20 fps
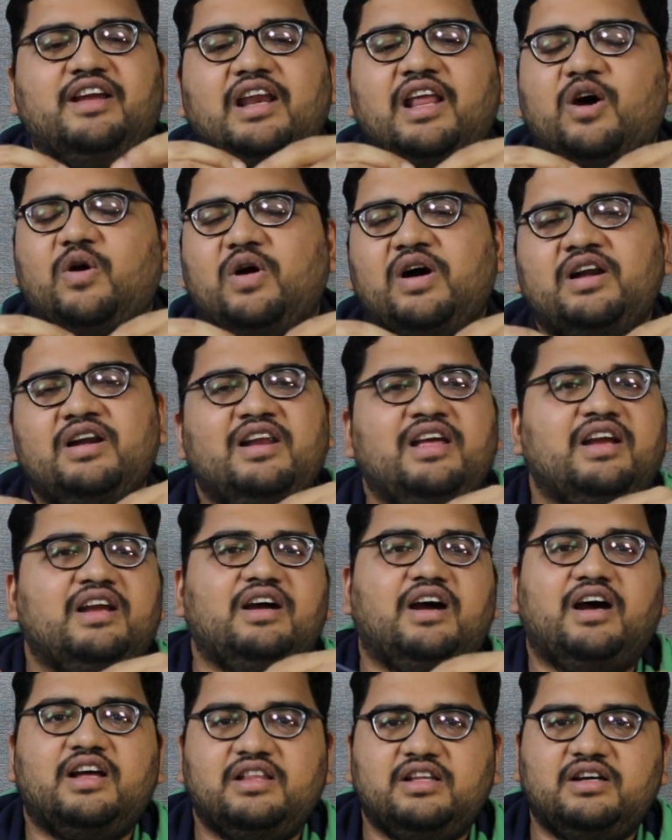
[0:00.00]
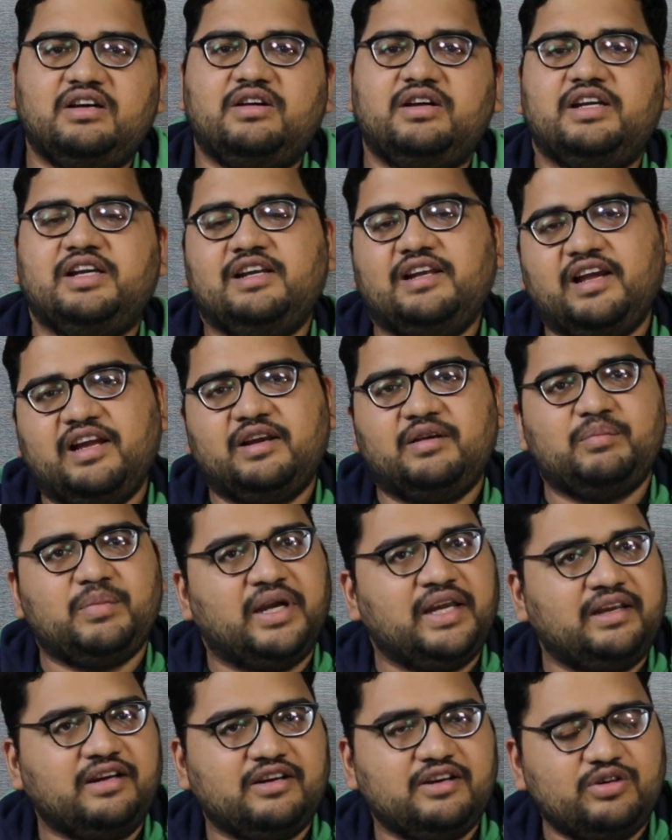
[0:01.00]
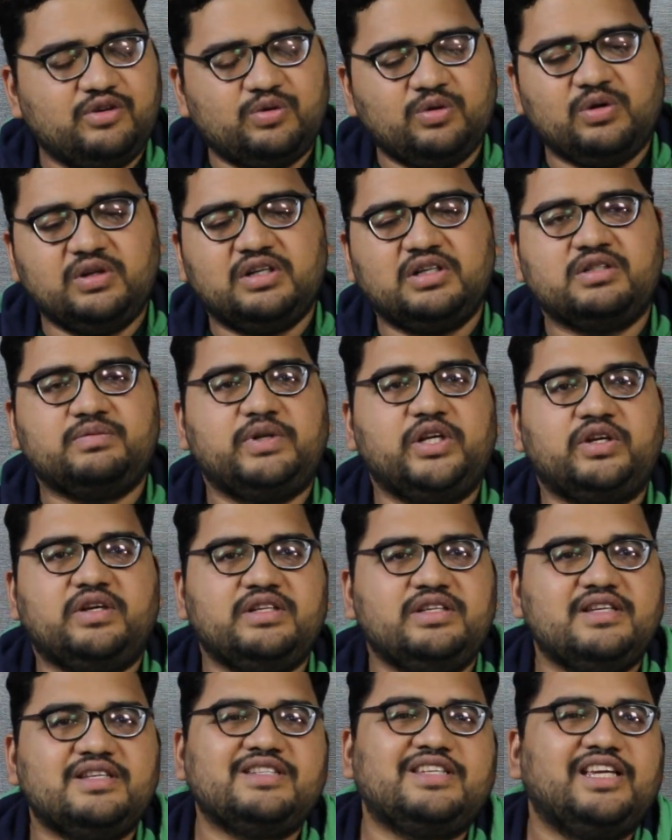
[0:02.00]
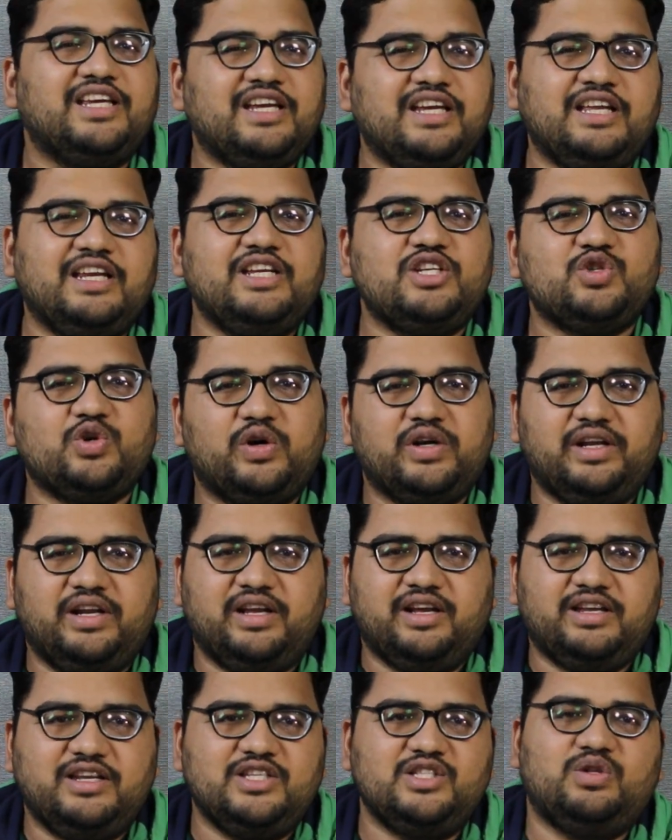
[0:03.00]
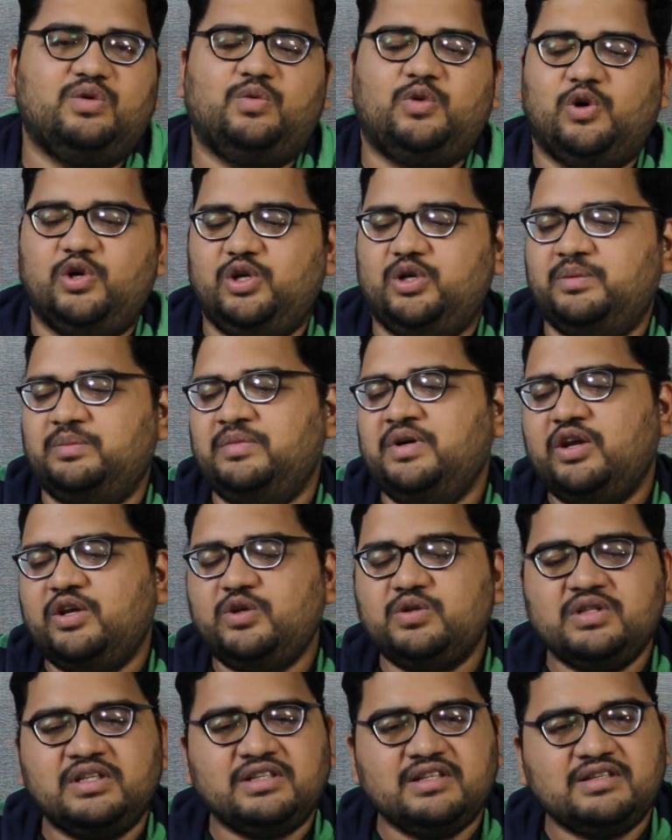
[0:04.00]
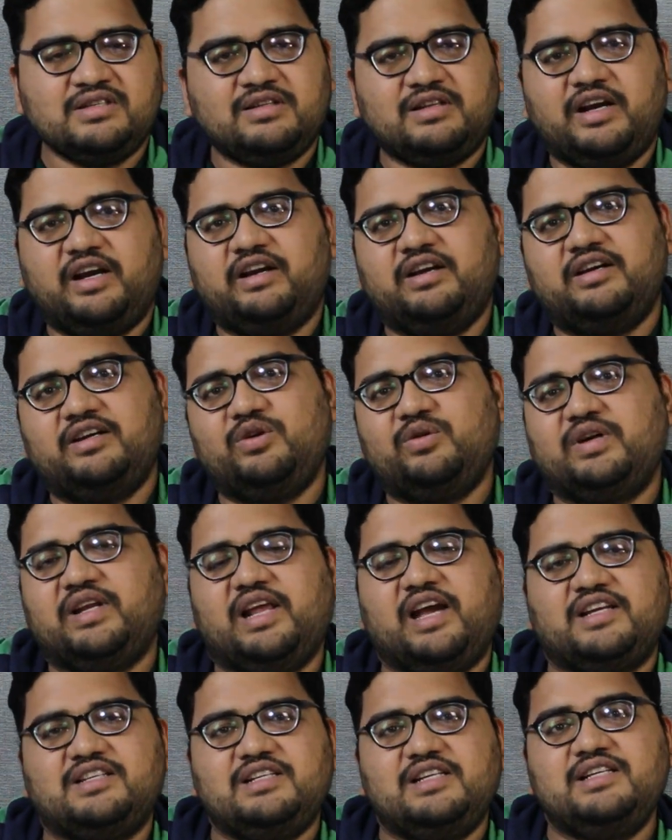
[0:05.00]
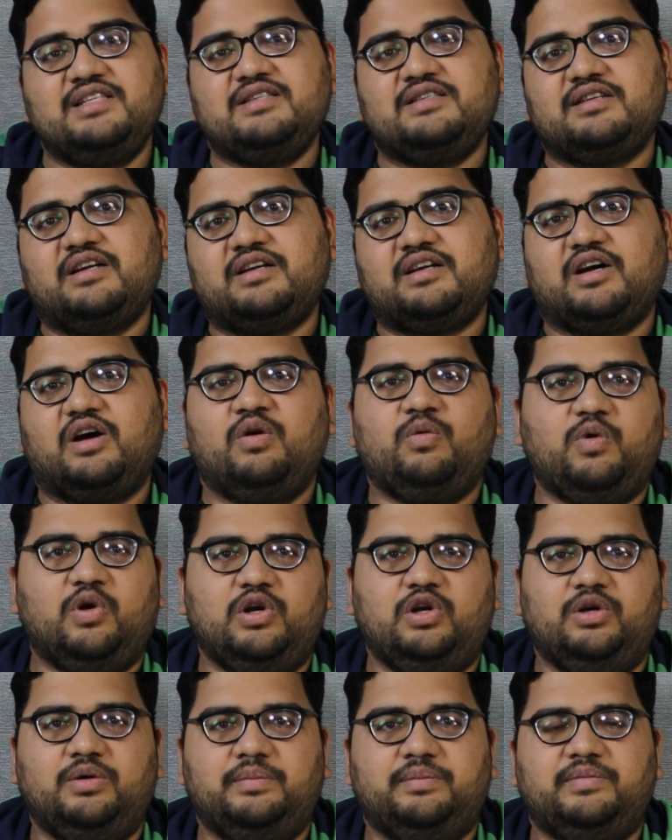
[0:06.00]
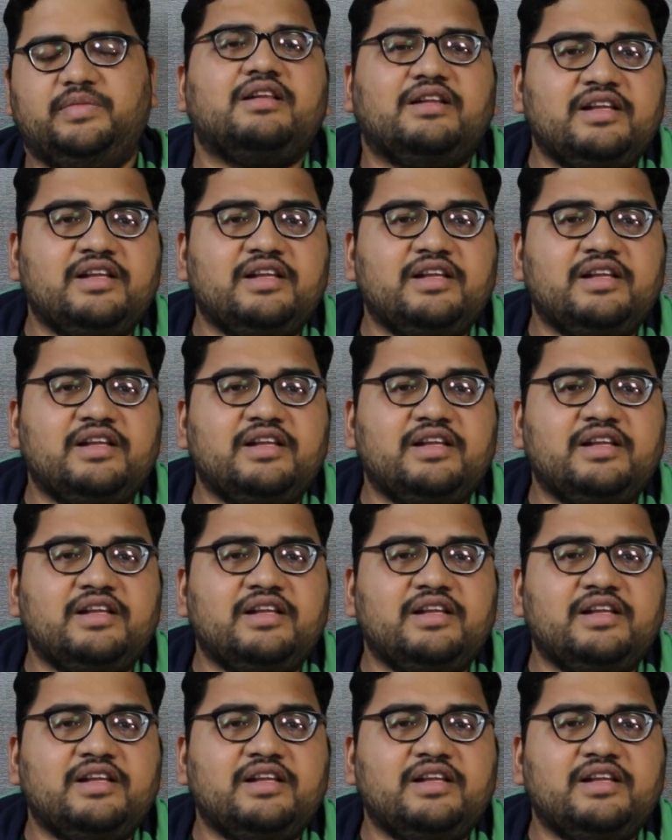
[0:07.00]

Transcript: Now, unlike other inline mic controllers where you can just increase or decrease the volume, using this slider you can actually set a volume.